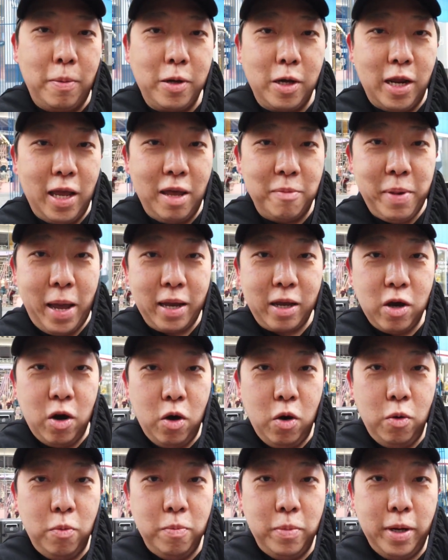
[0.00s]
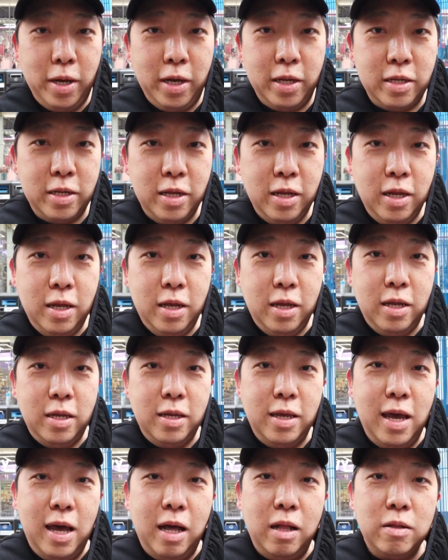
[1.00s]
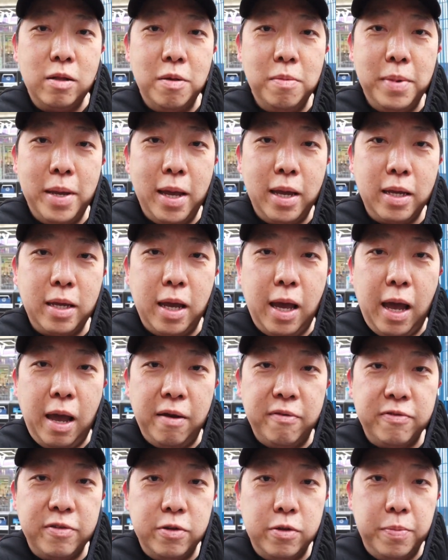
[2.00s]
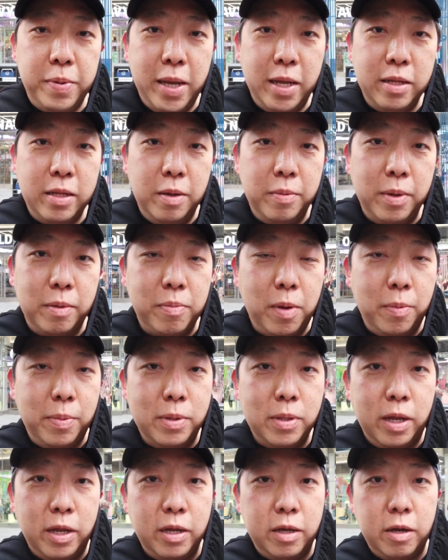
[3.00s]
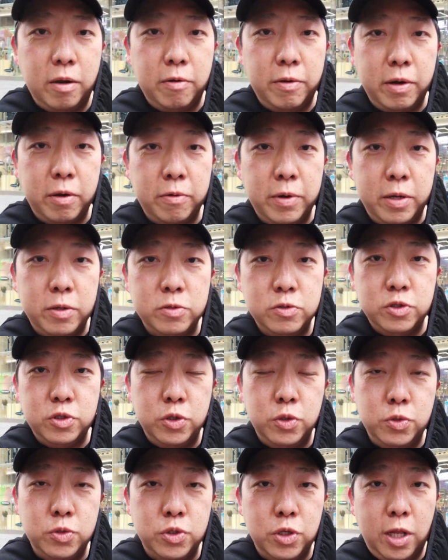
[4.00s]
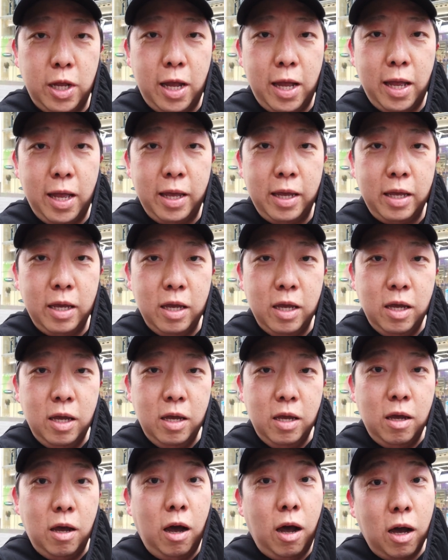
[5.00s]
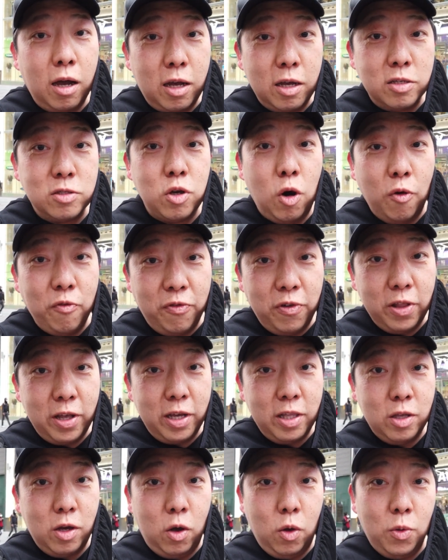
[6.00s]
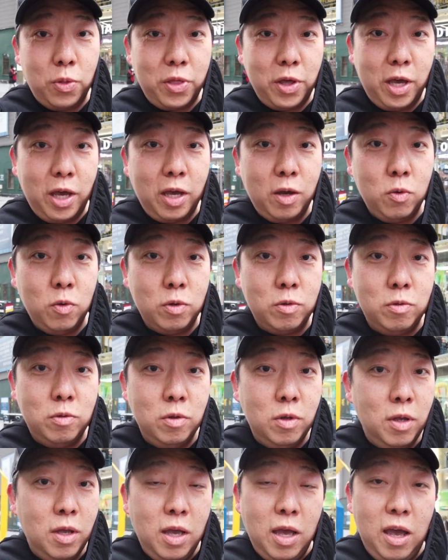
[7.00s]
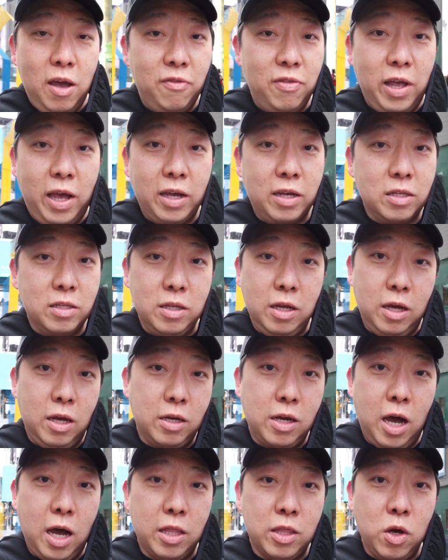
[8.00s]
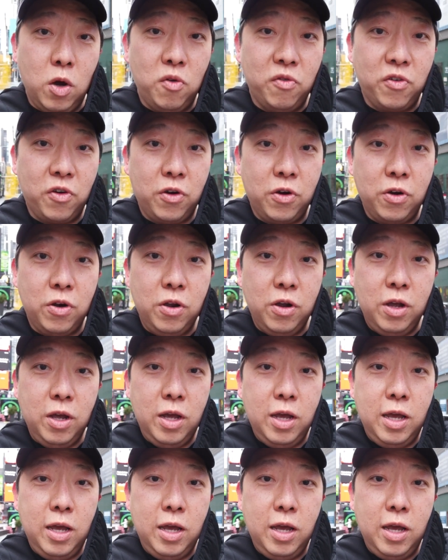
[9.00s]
probably gonna head back home, but yeah, I'll come back after the pandemic, maybe like around June, July, August. Hopefully, the whole thing would have like uh, gone over.